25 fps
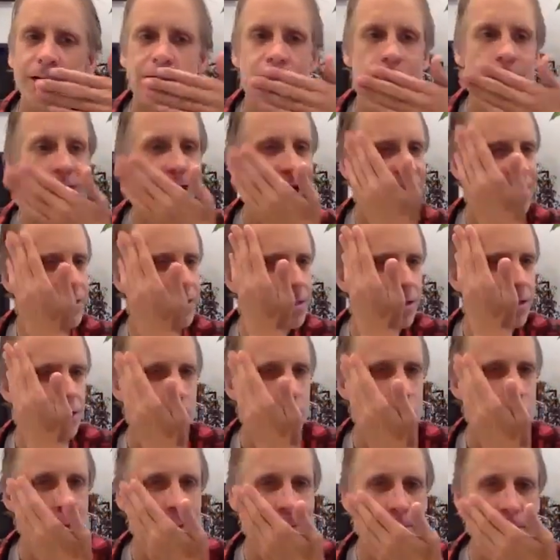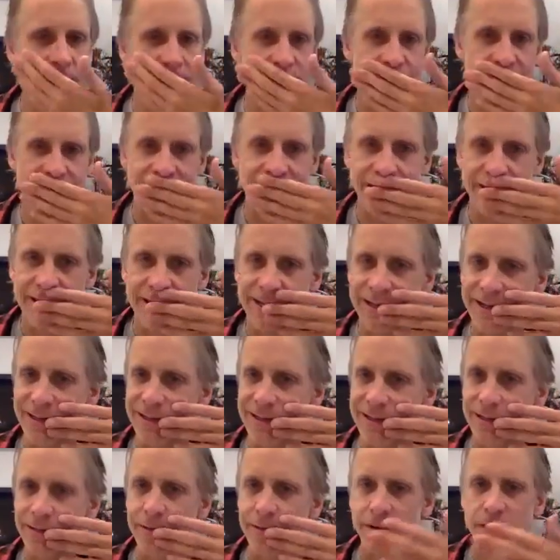Okay, so that's the sweep of the
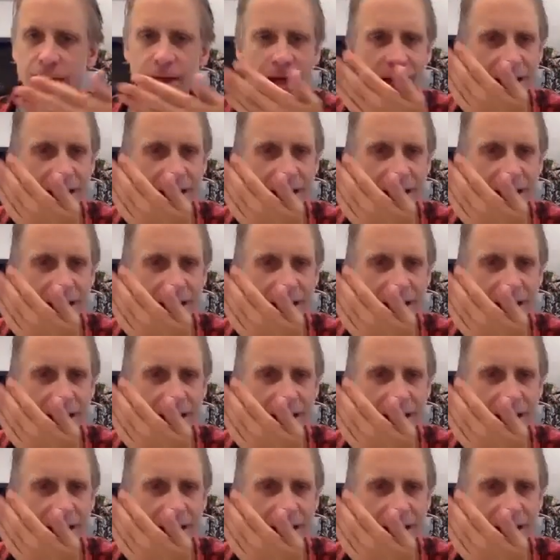hand.